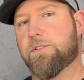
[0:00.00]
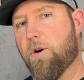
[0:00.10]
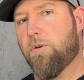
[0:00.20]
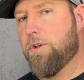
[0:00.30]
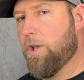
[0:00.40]

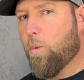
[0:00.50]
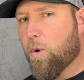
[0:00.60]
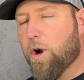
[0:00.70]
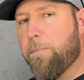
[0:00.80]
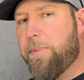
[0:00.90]
So
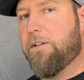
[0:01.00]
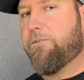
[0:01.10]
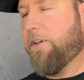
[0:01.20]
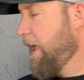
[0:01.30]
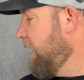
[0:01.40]
we're a big
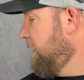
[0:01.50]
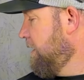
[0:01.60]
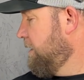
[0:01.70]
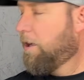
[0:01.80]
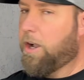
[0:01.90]
fan
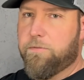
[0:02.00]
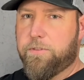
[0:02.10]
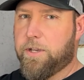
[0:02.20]
of